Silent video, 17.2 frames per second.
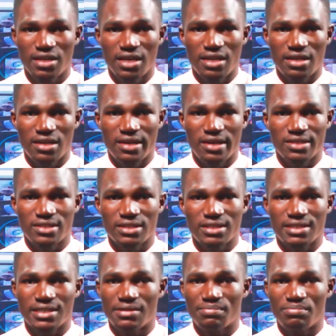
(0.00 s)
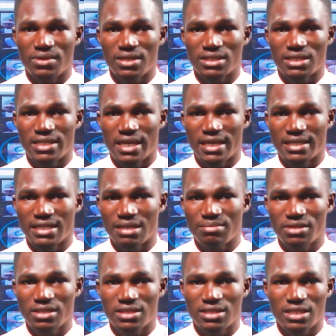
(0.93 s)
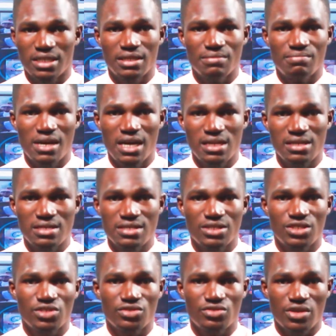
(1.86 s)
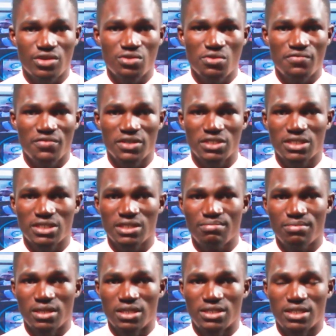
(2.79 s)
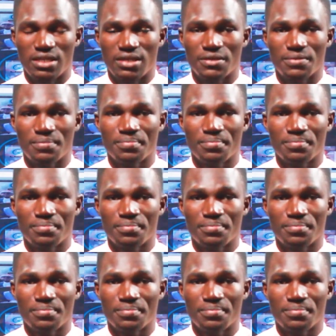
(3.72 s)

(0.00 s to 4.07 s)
highlighting the complex dynamics in Mali's struggle for stability.